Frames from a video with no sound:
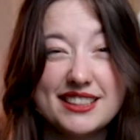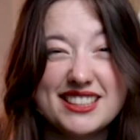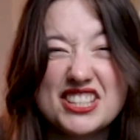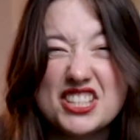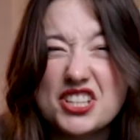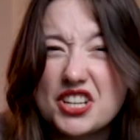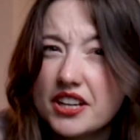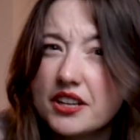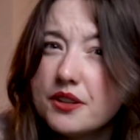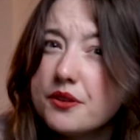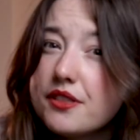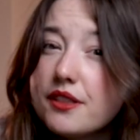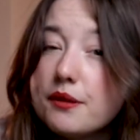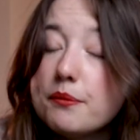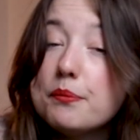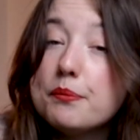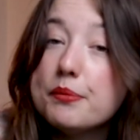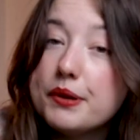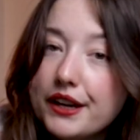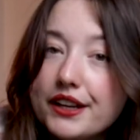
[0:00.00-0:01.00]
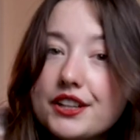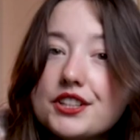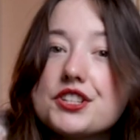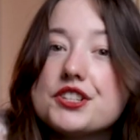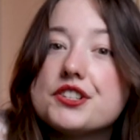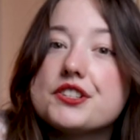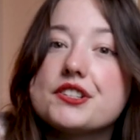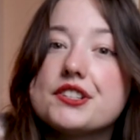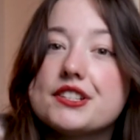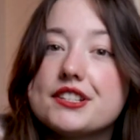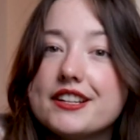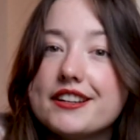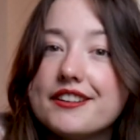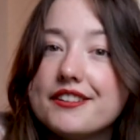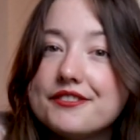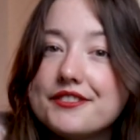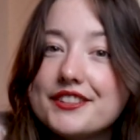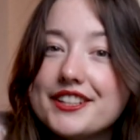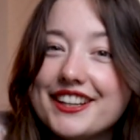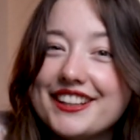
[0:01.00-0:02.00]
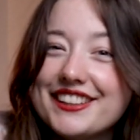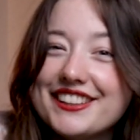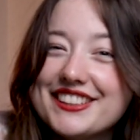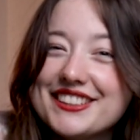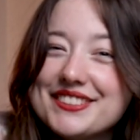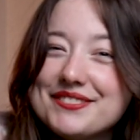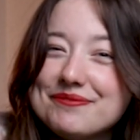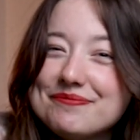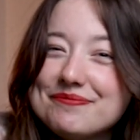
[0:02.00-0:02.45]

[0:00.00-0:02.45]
let's check out the pictures that I've taken.